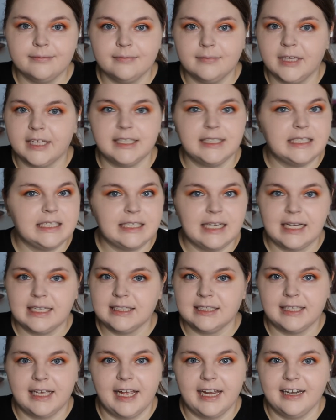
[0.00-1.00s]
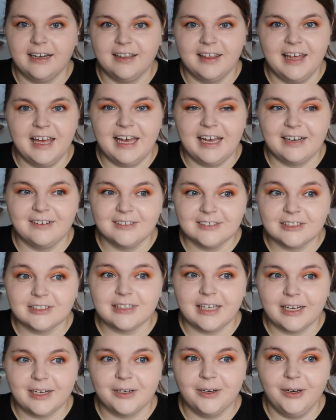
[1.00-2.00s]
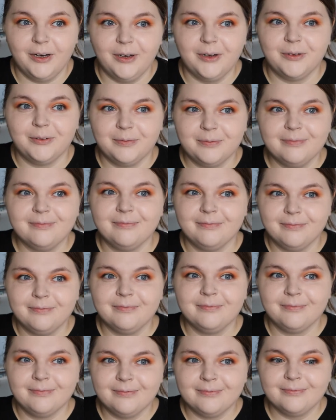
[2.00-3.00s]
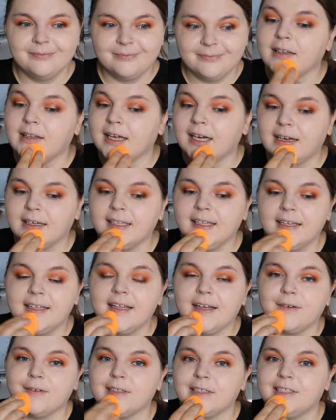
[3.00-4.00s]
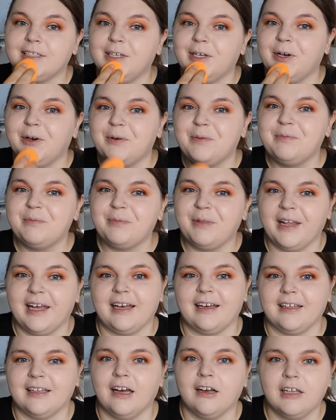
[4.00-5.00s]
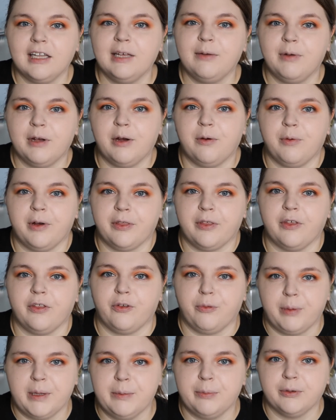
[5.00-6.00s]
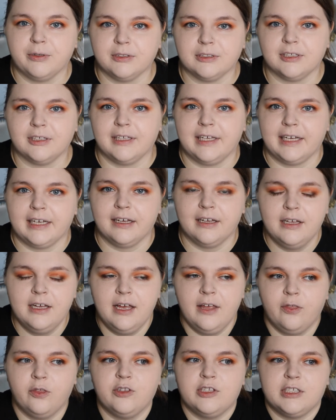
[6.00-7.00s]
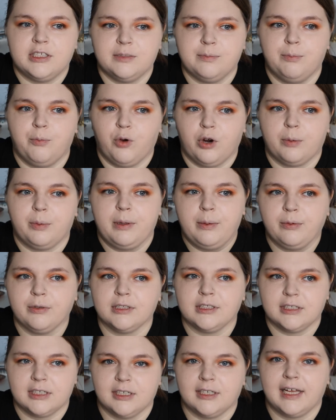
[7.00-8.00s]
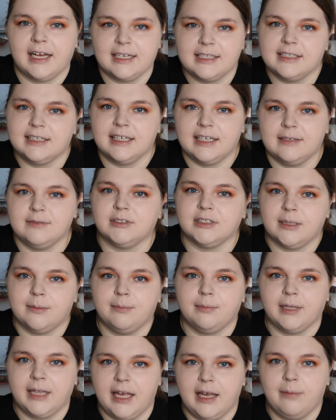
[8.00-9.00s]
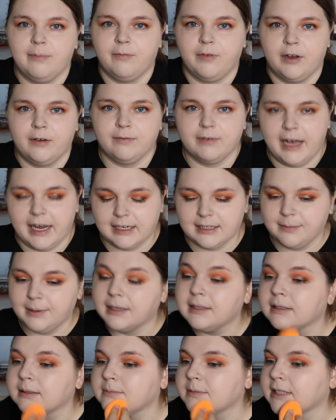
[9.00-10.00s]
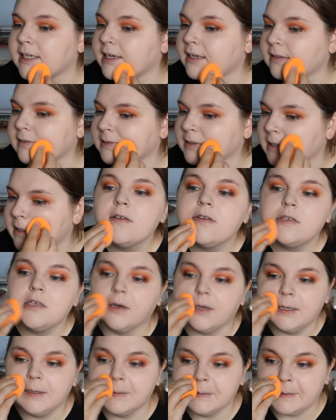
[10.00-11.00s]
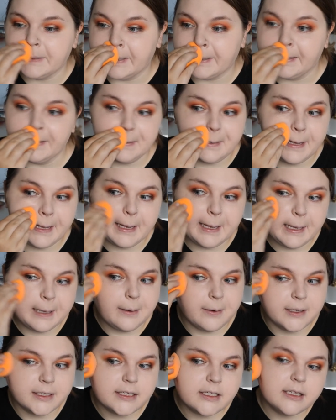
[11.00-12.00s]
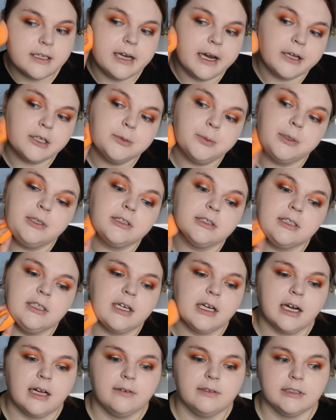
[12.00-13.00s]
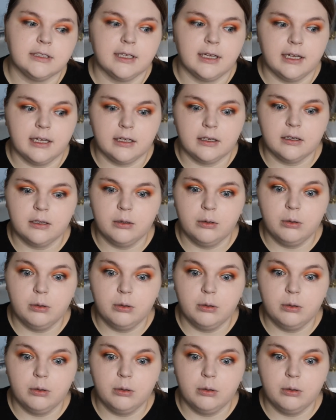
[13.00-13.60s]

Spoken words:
did not say anything. I was just like, oh, luckily they were still, like, luckily we were with other people, so, like, more people still had to give some lame fun fact about themselves. So he was like, okay, on to the next person, and I was like,